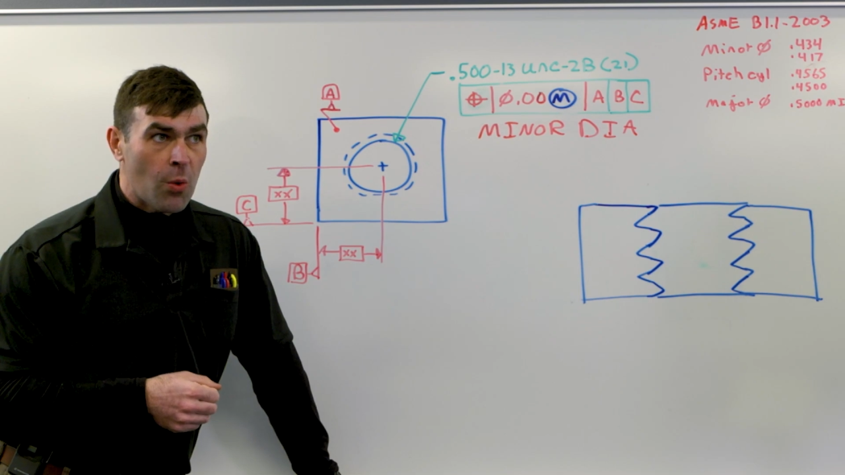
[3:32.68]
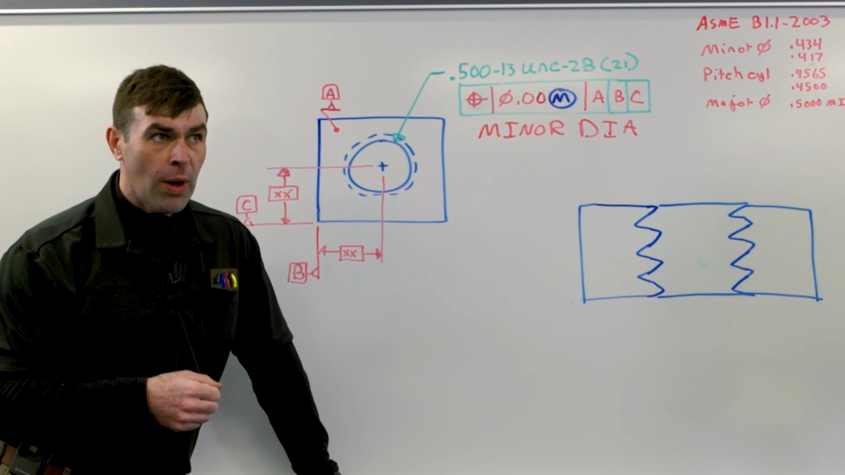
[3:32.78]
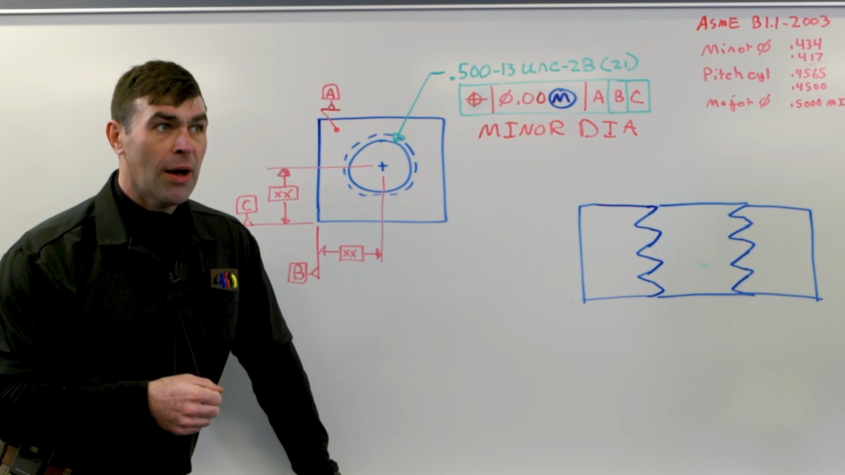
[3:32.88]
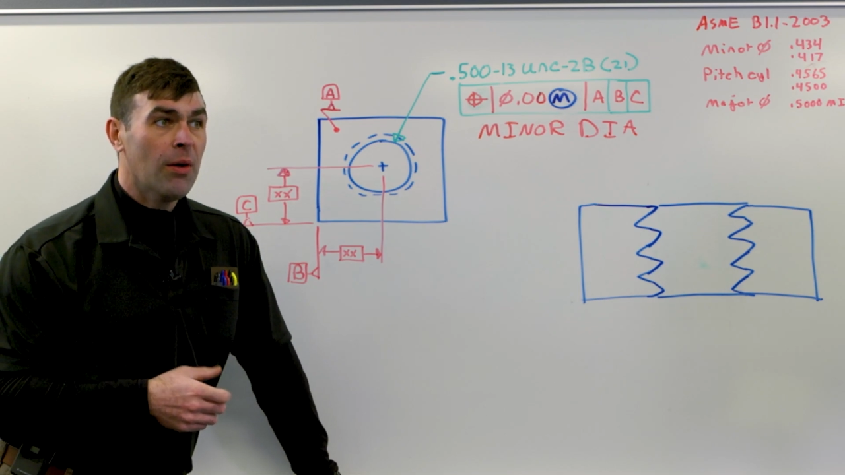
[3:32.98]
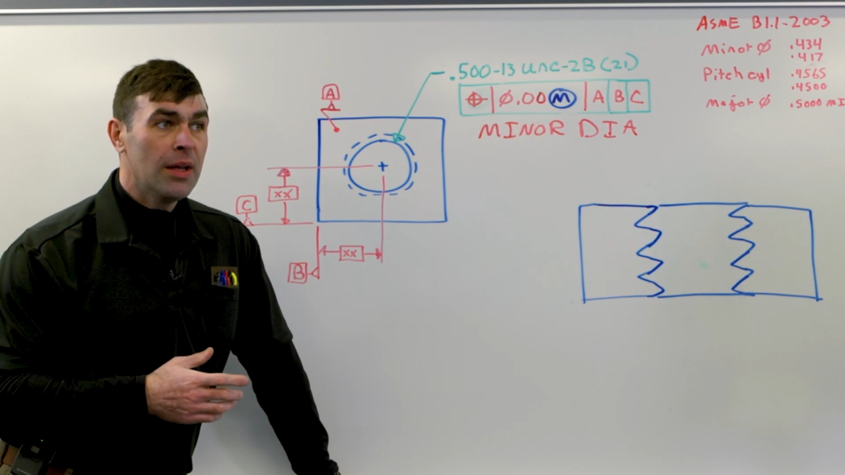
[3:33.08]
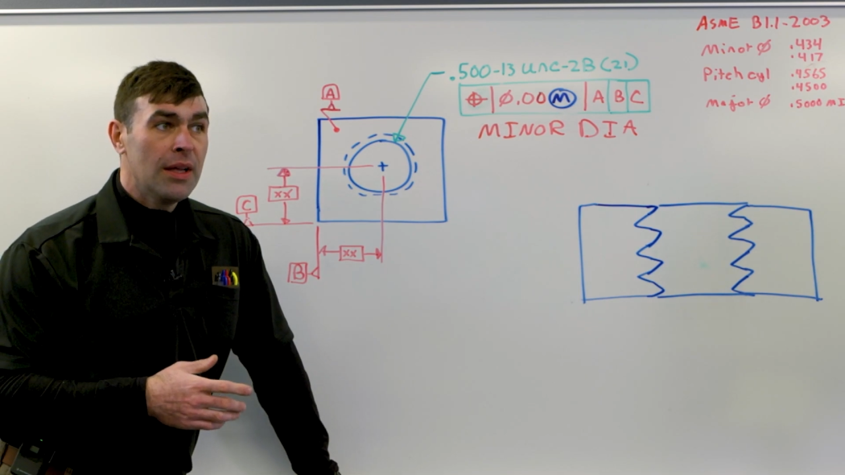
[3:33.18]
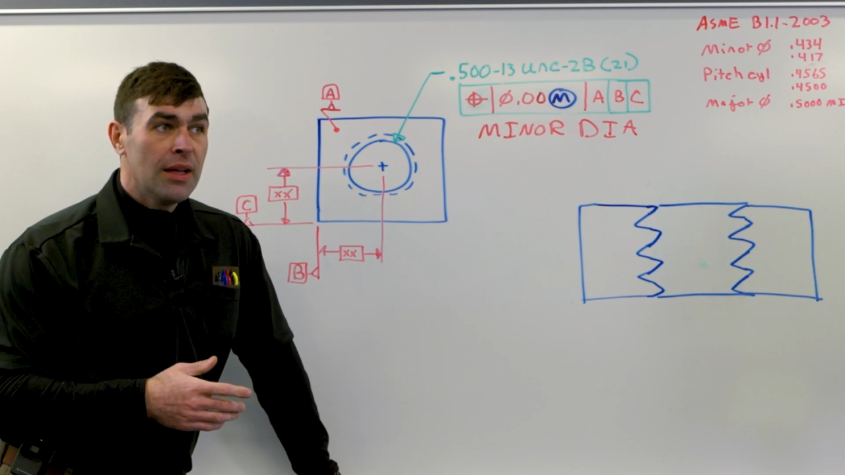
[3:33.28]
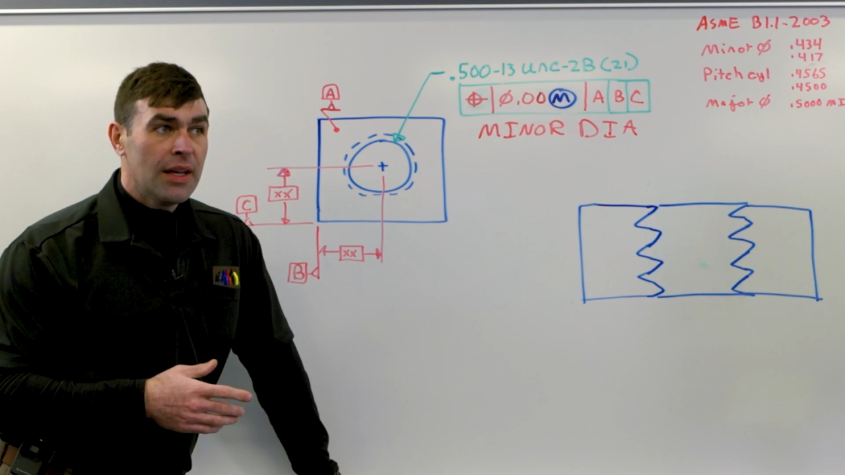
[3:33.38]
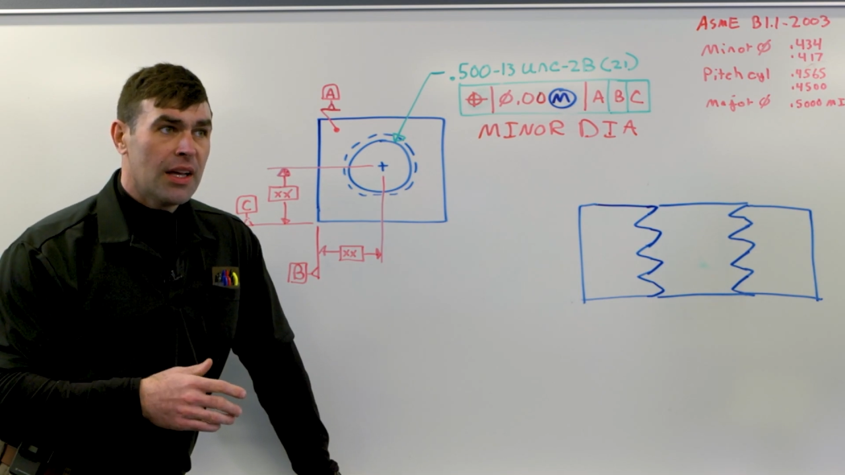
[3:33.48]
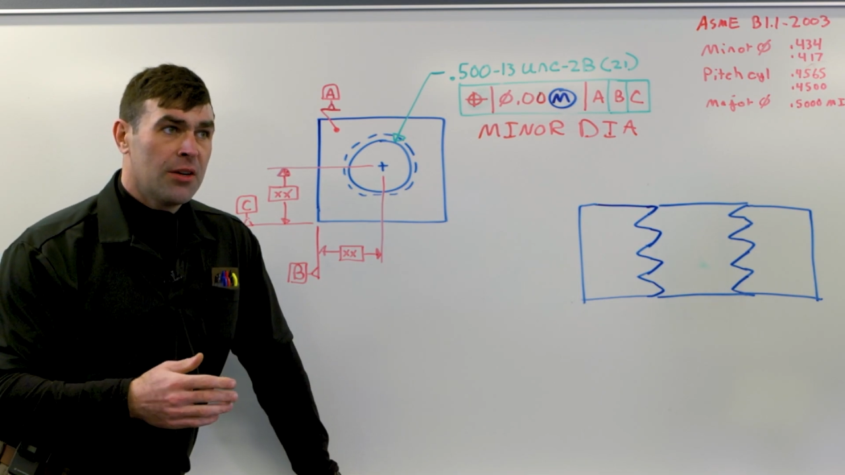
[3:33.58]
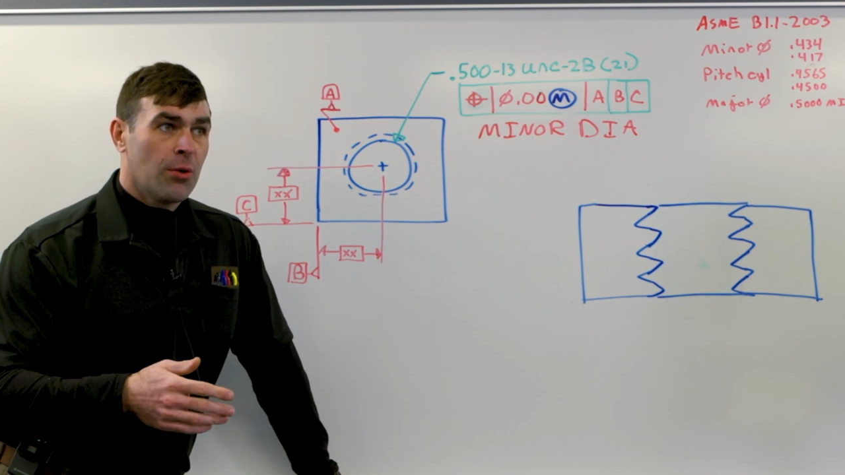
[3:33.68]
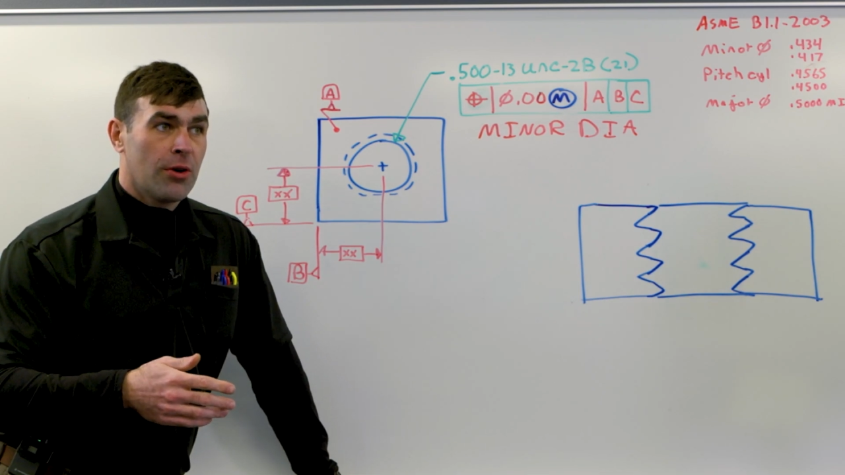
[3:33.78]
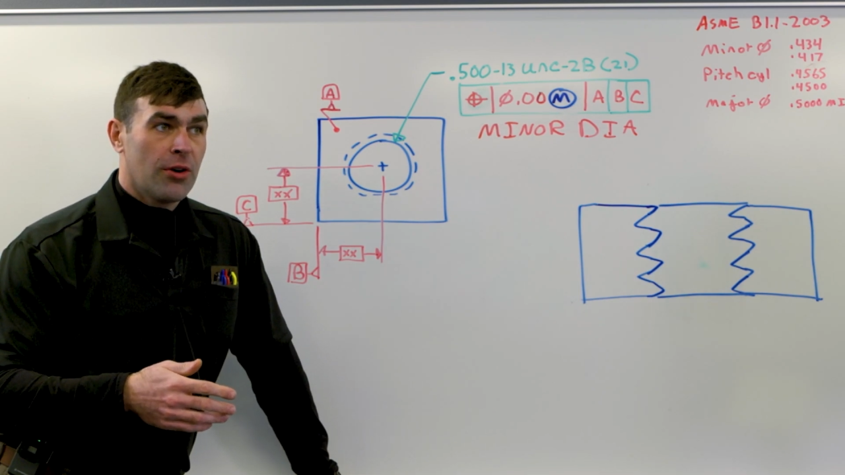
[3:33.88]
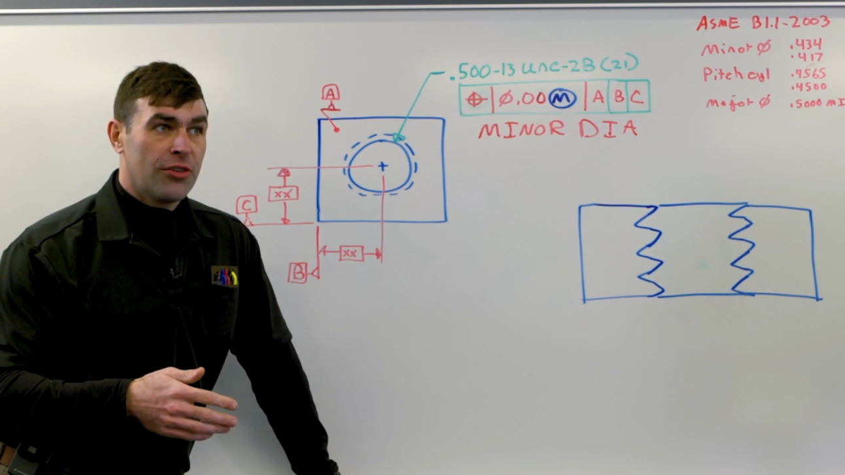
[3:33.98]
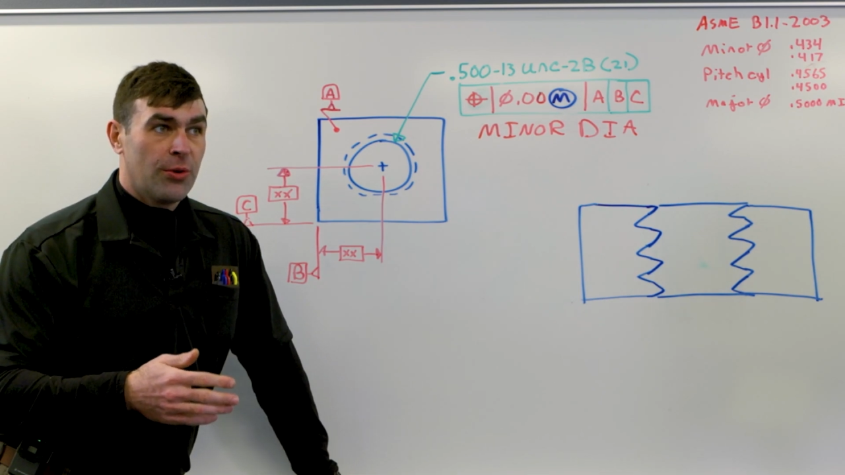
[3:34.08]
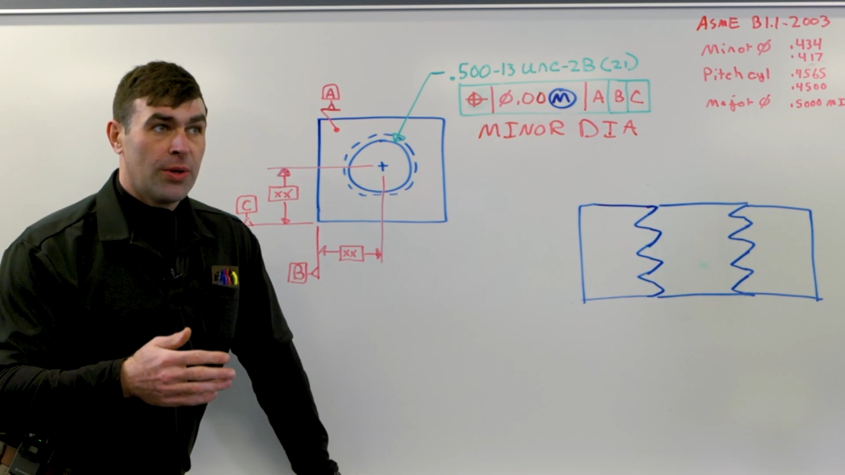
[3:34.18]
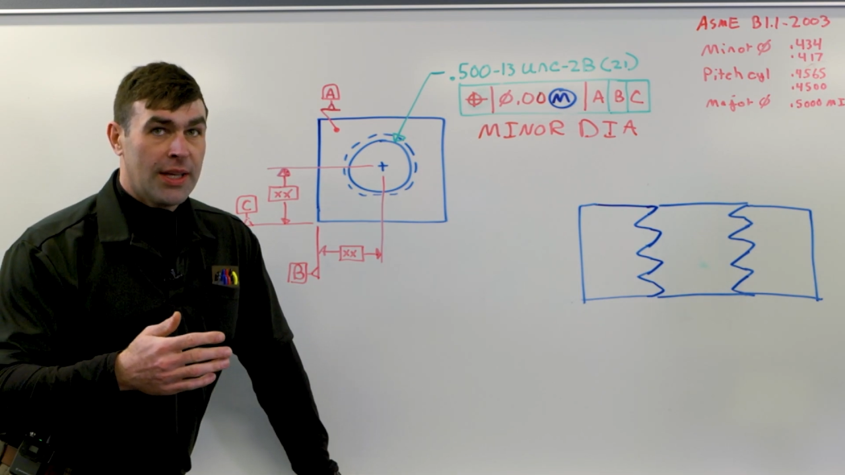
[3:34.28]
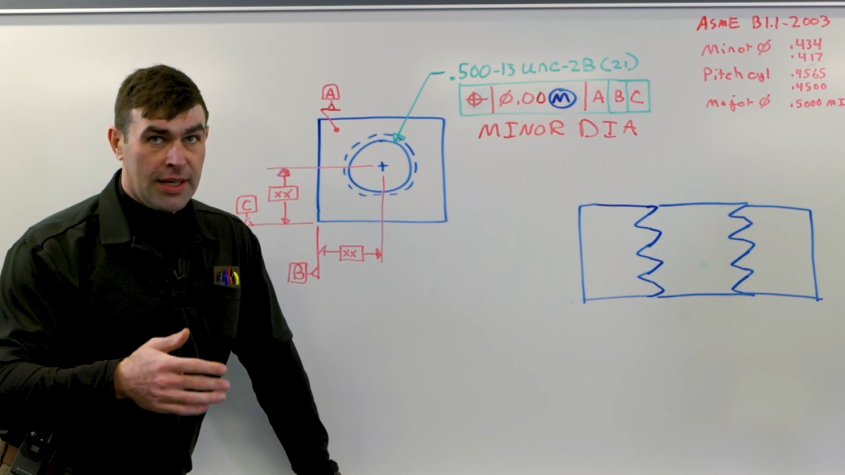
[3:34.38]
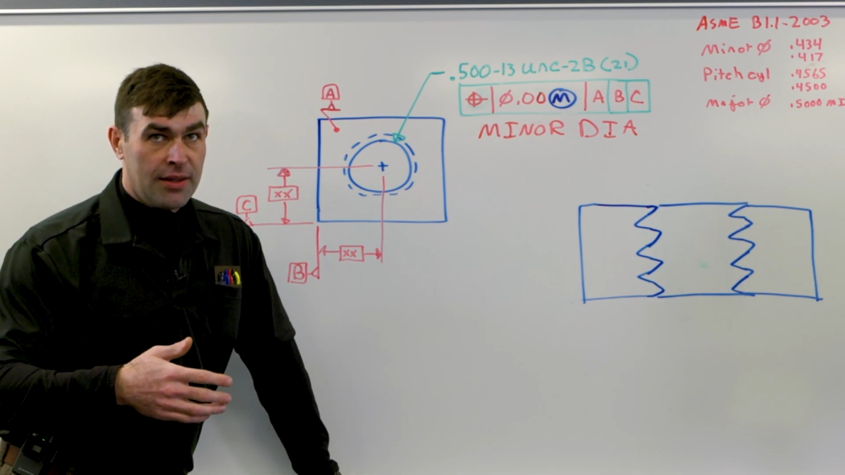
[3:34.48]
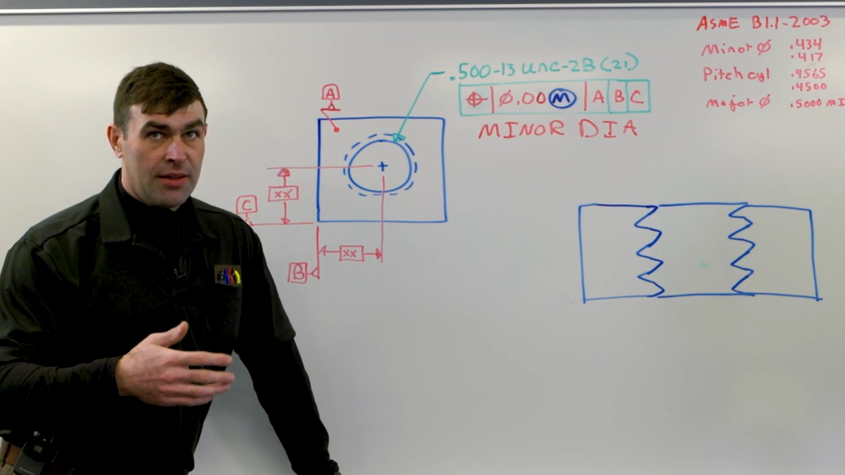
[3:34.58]
Well, in order to
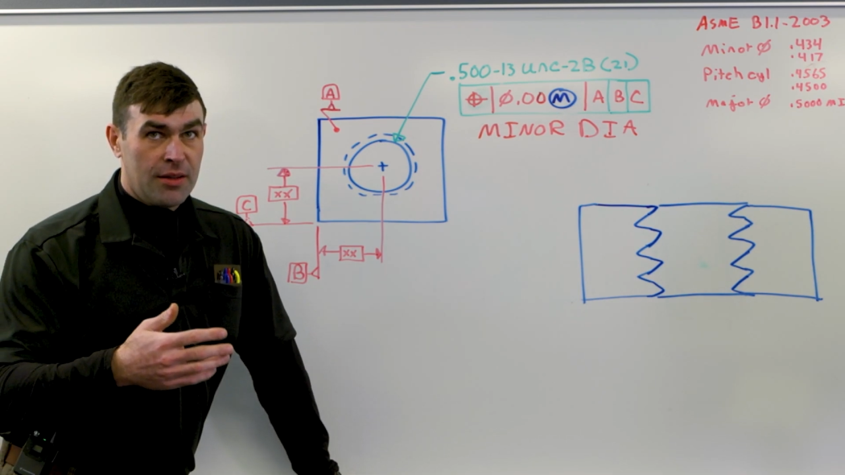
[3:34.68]
get